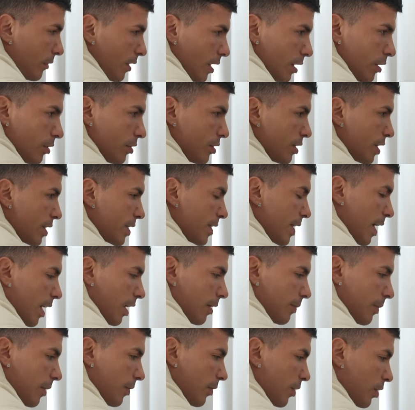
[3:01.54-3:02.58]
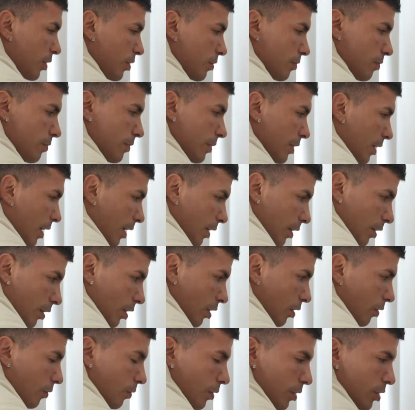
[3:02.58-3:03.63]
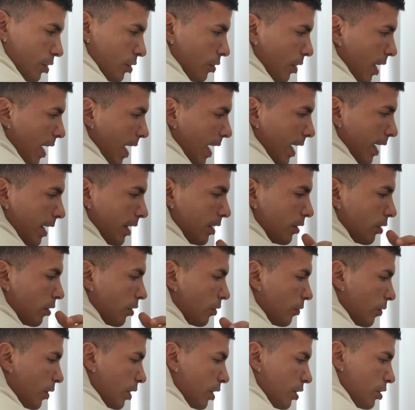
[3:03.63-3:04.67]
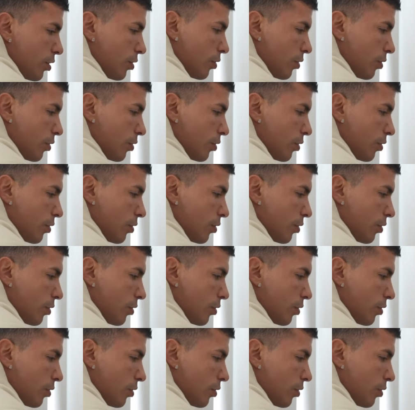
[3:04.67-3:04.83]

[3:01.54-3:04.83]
you just telling me what you, you know, what you ate or what did